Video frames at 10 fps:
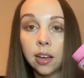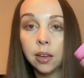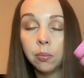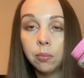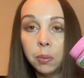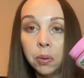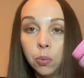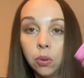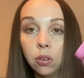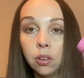I maybe
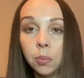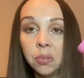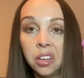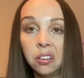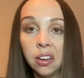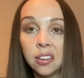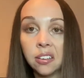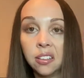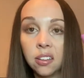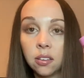will update you guys
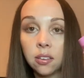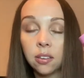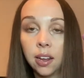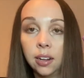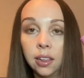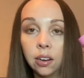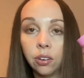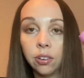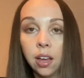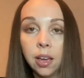on this at a later
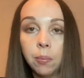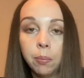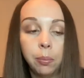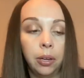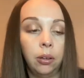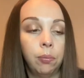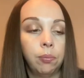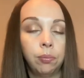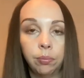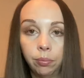time, but
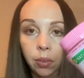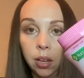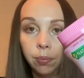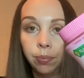yeah.